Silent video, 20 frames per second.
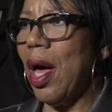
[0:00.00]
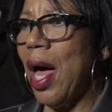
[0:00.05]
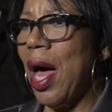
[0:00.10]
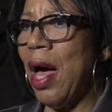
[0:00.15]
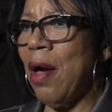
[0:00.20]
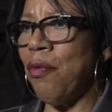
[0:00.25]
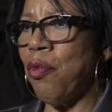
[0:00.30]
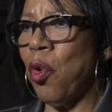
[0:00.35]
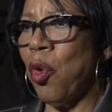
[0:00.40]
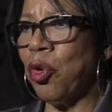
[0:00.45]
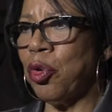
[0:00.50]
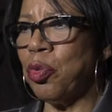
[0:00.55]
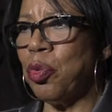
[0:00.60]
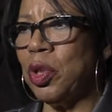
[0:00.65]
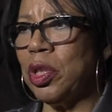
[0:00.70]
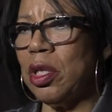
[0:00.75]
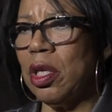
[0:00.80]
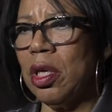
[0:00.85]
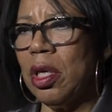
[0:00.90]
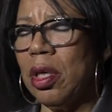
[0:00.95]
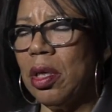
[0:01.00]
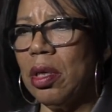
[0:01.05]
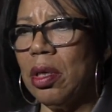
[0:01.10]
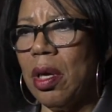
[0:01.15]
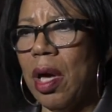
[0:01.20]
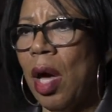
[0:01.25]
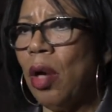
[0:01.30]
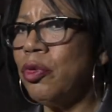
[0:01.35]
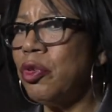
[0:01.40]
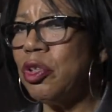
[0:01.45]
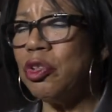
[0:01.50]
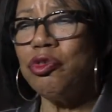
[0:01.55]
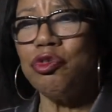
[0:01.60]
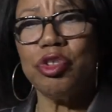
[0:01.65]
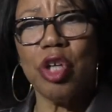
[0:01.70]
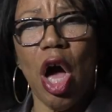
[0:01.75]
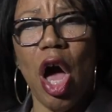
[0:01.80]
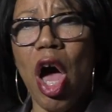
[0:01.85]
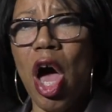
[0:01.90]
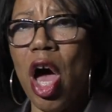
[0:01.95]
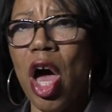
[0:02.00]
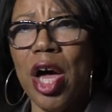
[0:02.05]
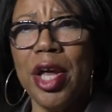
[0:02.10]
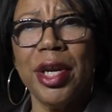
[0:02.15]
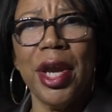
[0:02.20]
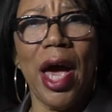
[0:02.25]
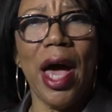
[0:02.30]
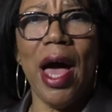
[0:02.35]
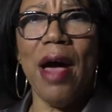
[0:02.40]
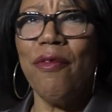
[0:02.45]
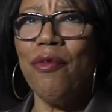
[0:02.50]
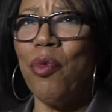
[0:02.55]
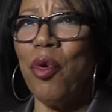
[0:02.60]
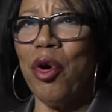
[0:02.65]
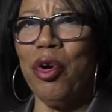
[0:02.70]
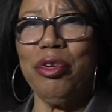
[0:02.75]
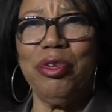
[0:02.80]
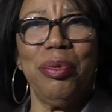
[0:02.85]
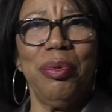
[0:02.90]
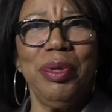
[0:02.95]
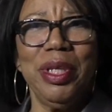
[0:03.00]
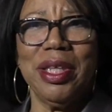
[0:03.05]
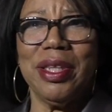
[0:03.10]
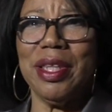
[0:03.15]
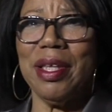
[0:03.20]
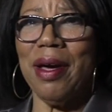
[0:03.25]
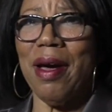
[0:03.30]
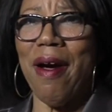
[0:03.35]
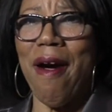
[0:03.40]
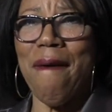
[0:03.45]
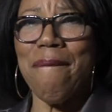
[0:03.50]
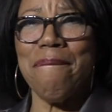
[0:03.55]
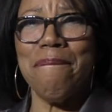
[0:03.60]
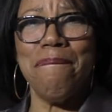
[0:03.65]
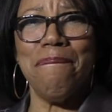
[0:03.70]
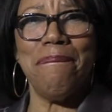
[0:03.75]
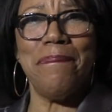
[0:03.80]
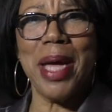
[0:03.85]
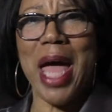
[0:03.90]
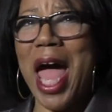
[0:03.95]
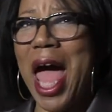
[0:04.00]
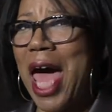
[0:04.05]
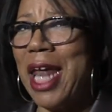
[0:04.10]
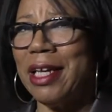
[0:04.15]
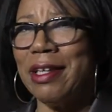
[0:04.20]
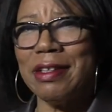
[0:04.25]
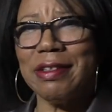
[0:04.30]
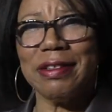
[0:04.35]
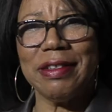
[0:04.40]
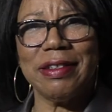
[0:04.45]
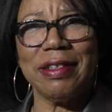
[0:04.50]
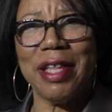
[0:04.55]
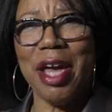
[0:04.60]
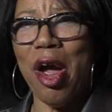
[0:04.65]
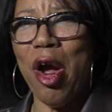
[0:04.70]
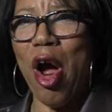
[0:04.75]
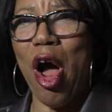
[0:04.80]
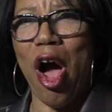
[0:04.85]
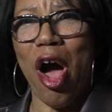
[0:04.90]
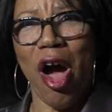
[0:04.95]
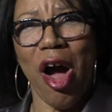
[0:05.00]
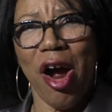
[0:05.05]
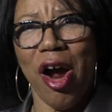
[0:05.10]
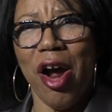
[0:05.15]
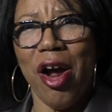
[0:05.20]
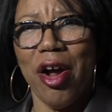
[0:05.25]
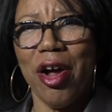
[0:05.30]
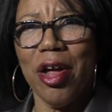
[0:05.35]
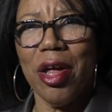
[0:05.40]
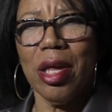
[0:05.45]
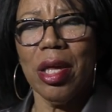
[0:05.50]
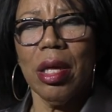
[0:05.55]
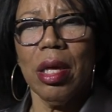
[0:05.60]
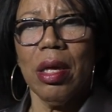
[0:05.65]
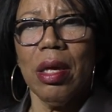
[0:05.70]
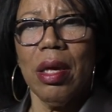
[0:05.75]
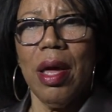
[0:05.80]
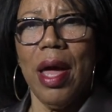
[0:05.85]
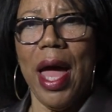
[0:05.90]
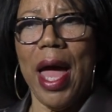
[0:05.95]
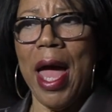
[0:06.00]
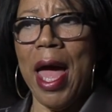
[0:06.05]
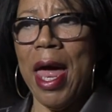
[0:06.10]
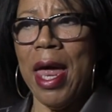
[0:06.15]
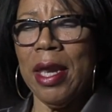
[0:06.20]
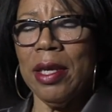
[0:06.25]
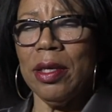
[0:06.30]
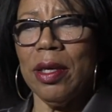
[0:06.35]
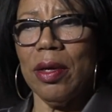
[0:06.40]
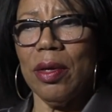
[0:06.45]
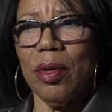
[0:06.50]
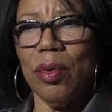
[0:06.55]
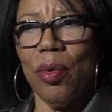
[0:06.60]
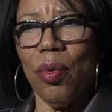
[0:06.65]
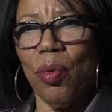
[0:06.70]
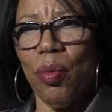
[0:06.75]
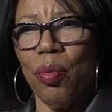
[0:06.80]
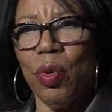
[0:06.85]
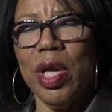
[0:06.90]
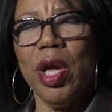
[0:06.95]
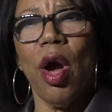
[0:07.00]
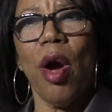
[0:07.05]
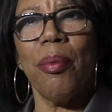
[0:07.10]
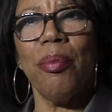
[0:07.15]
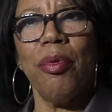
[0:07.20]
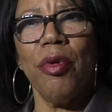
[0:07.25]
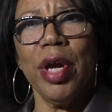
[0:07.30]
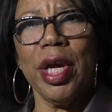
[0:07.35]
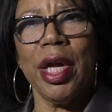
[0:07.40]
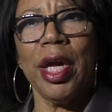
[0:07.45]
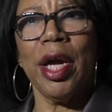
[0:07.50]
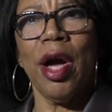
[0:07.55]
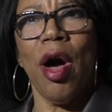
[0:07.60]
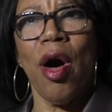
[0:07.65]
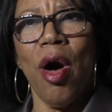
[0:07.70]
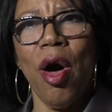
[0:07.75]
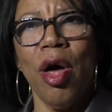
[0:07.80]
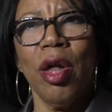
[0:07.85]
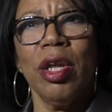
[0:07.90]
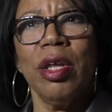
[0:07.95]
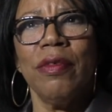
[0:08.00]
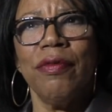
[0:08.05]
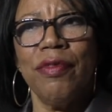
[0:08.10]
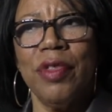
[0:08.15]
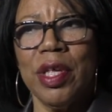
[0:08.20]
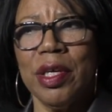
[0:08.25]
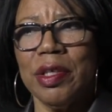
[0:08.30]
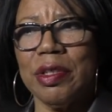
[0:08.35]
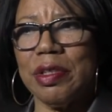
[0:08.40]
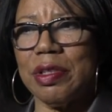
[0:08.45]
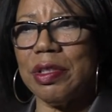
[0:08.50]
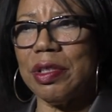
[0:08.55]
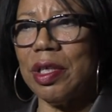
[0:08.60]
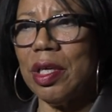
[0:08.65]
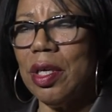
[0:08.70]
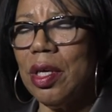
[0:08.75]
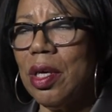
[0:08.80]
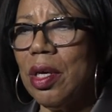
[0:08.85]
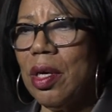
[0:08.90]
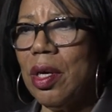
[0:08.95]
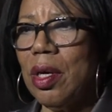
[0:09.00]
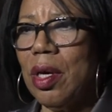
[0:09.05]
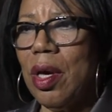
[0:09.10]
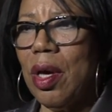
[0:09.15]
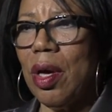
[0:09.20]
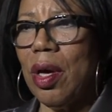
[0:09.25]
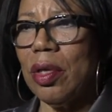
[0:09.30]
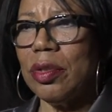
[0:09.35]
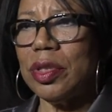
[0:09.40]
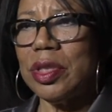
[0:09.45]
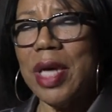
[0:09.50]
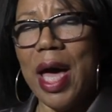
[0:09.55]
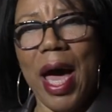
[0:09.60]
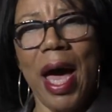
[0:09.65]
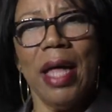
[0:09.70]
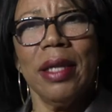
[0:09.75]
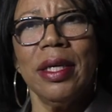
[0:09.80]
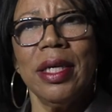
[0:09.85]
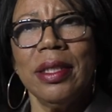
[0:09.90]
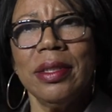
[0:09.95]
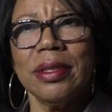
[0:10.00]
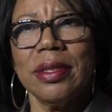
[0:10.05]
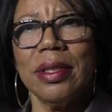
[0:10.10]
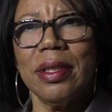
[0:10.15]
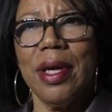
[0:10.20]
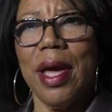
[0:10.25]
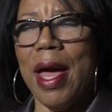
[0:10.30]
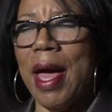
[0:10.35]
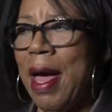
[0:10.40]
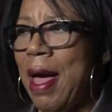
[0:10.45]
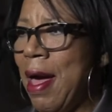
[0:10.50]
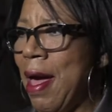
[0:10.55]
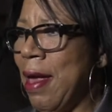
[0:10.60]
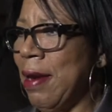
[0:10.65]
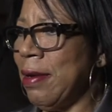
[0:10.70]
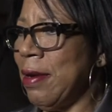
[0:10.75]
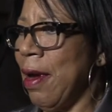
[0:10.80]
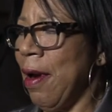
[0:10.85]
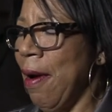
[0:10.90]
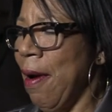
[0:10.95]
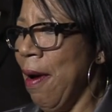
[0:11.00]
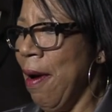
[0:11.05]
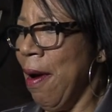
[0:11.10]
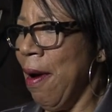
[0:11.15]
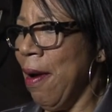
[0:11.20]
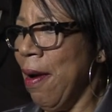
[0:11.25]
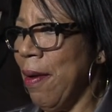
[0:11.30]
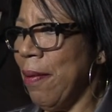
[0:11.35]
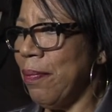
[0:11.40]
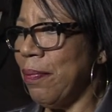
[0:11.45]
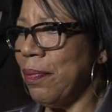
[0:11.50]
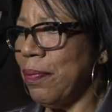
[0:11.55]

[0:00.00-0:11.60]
I've worked with the Elton John. I've worked with the baddest there are. And we are bringing all of this talent and uh,